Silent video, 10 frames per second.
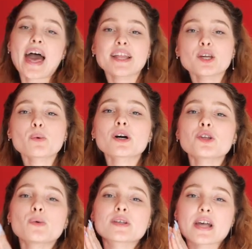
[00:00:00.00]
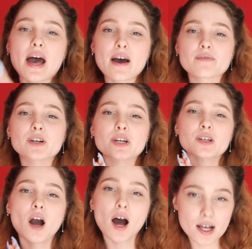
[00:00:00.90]
Anyone who has ever
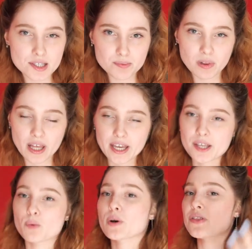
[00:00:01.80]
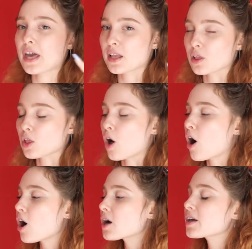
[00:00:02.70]
cosplayed with a
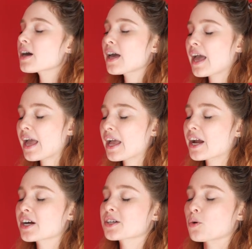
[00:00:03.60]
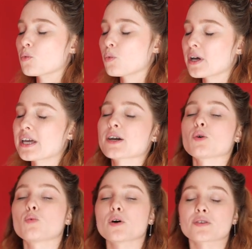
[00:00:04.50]
long haired wig
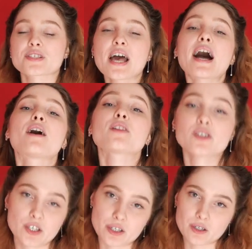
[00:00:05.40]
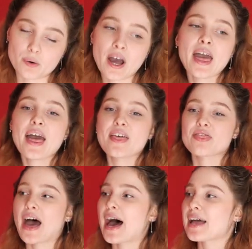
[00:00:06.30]
will tell you
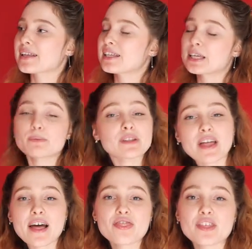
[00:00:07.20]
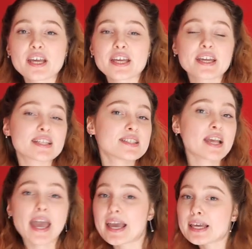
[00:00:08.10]
that keeping that thing
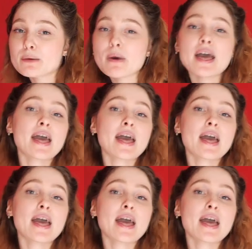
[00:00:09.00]
tame